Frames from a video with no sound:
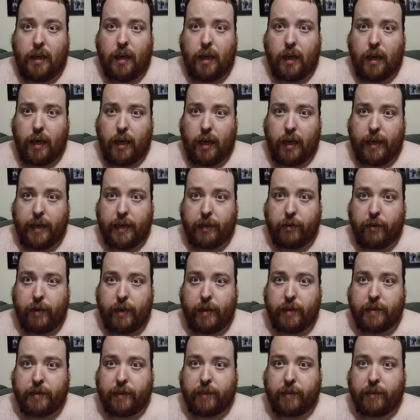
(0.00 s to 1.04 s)

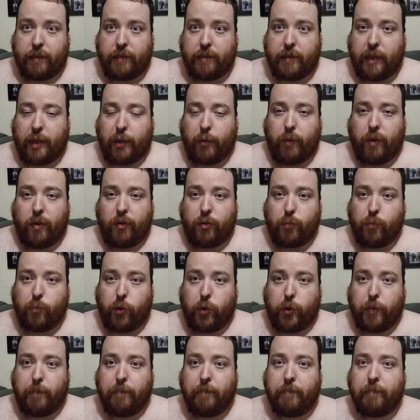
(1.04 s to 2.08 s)
ingredients, and does take a while to
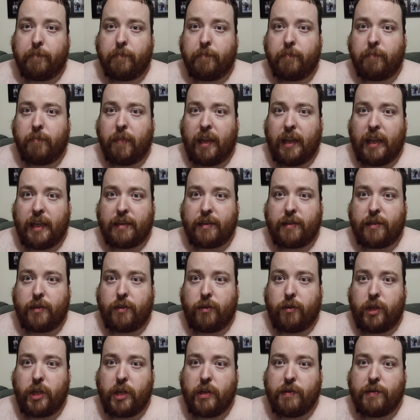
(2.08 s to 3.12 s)
brew, unless
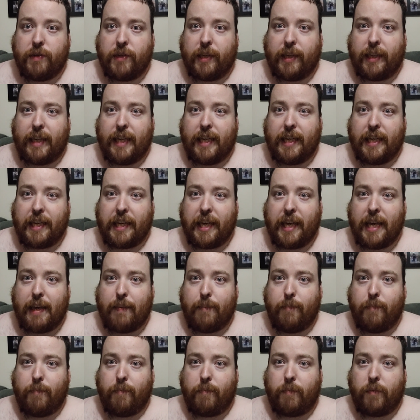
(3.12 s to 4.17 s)
you're using
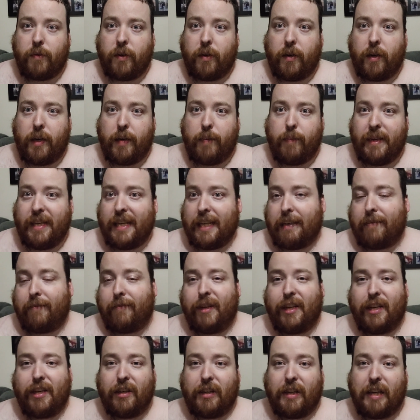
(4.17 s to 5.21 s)
in-game time, in the
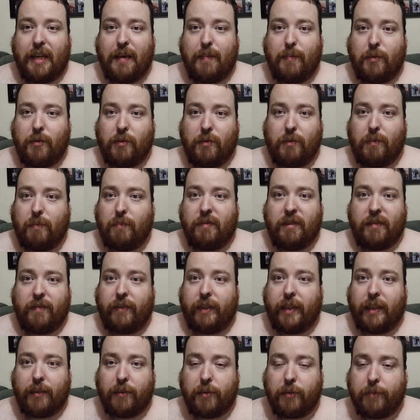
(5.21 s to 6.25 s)
video games, or
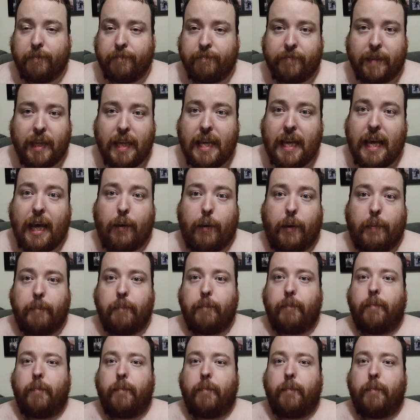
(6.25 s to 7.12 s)
something else. Anyway.